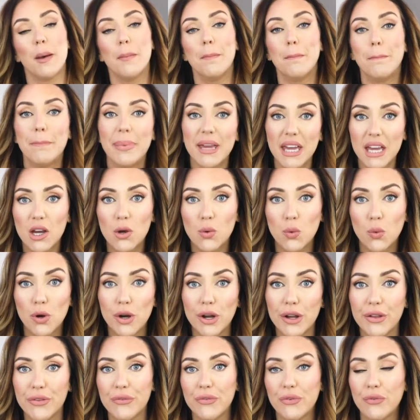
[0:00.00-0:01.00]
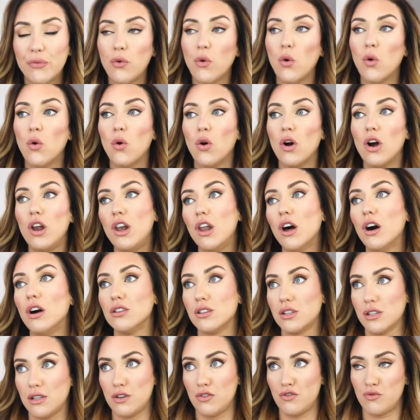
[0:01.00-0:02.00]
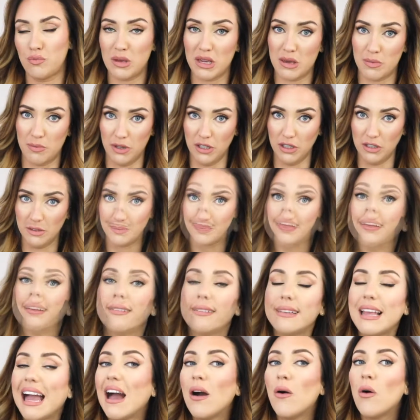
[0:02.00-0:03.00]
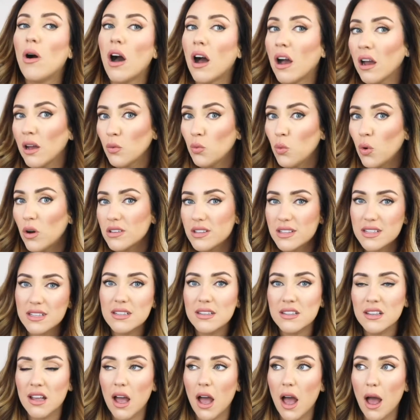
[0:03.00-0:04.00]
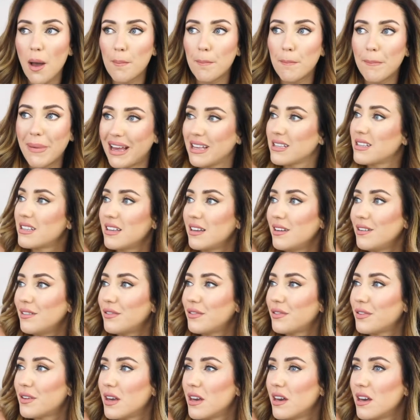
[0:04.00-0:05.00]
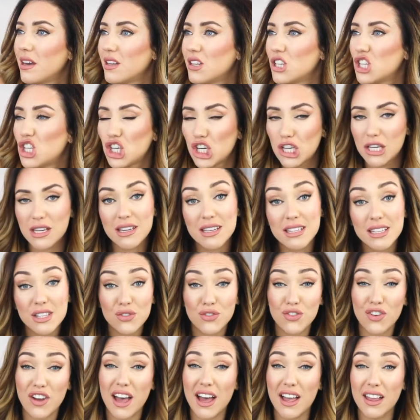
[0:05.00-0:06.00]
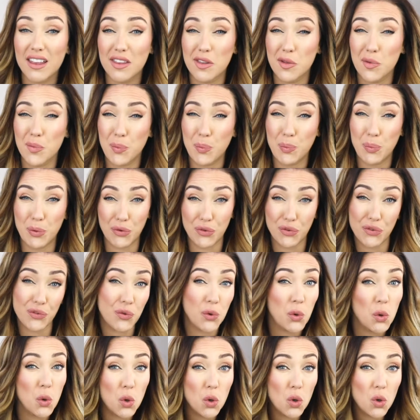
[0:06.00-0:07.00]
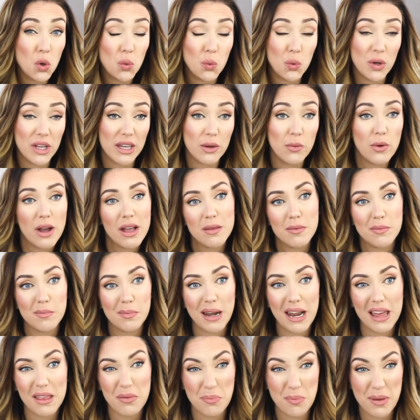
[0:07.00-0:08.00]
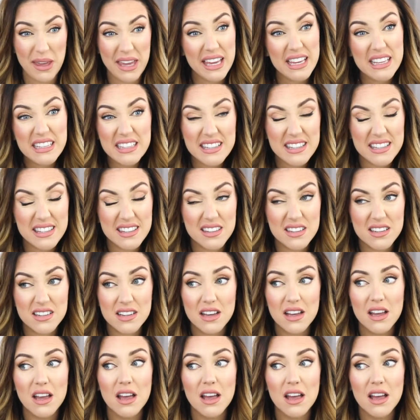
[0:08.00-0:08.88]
a big one for a lot of people. Now, I wasn't a massive cheese fan before we went plant-based.